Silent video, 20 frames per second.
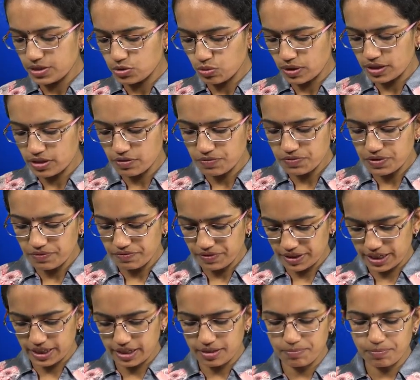is one of the
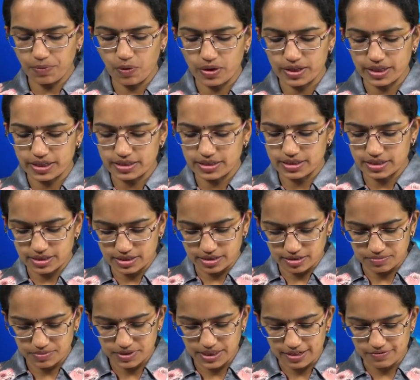very important
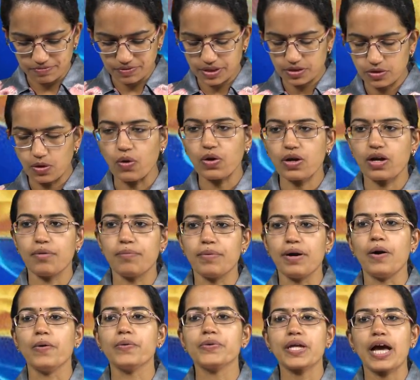systems that we talk
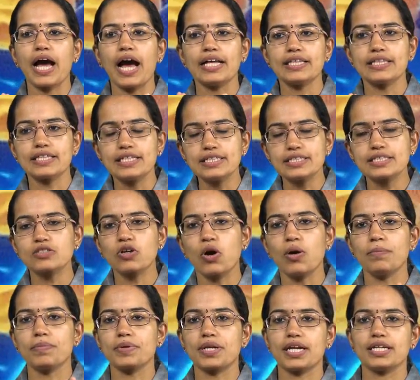about, and this
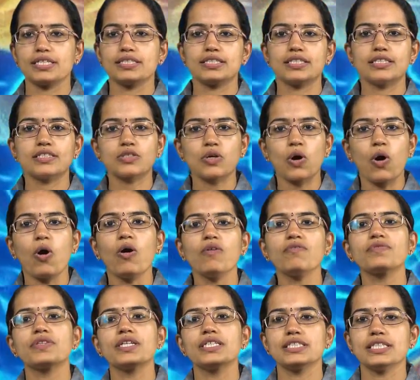comprises
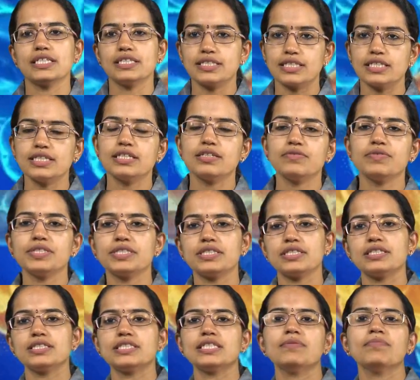of the central nervous
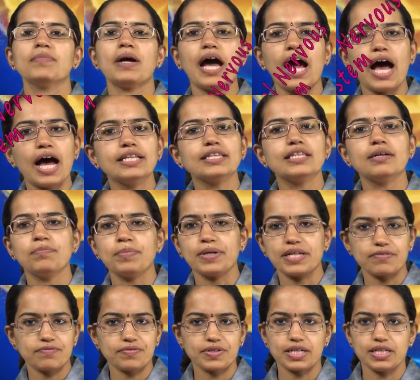system and the
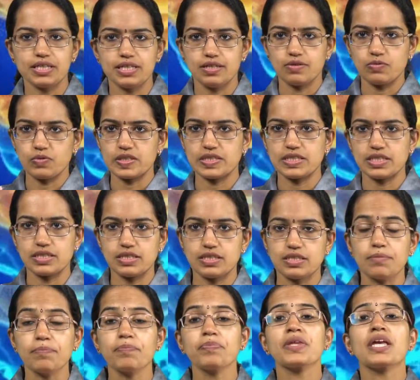peripheral nervous
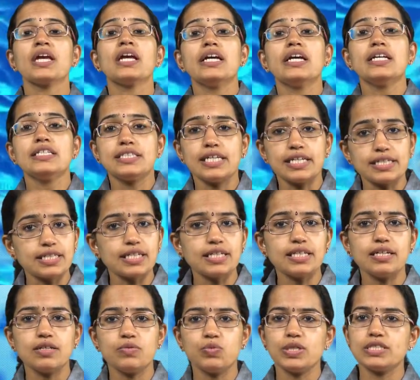system. Central
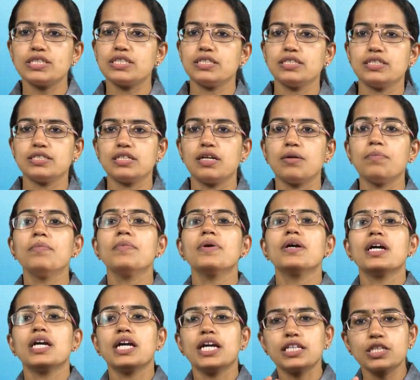nervous system
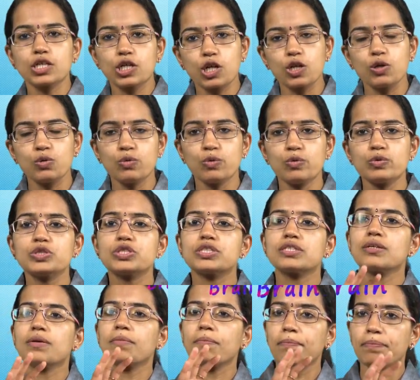includes
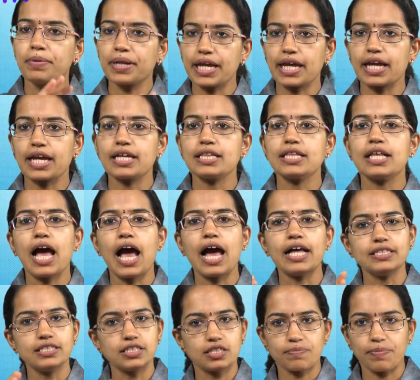brain
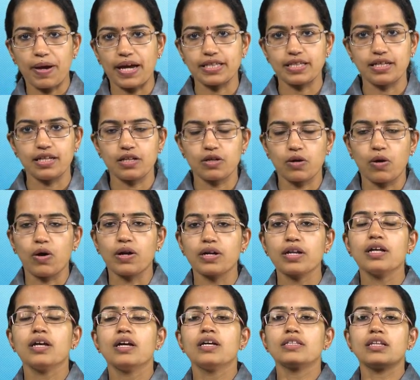and spinal cord.
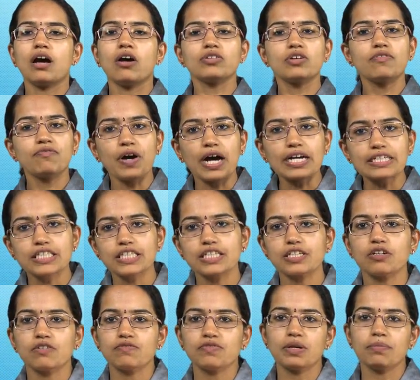Now, the function
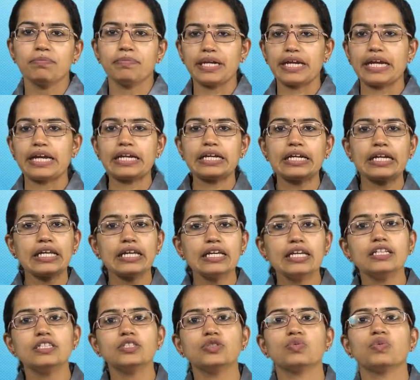of the brain
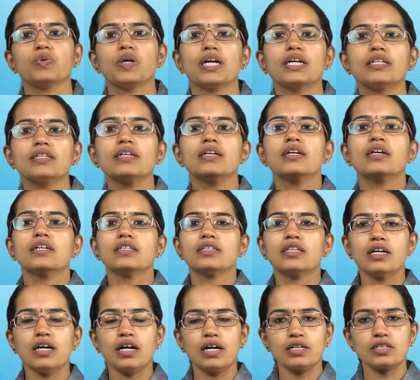deals with
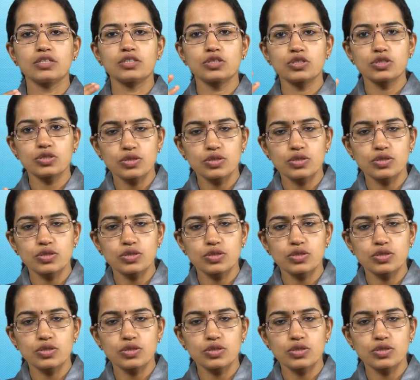the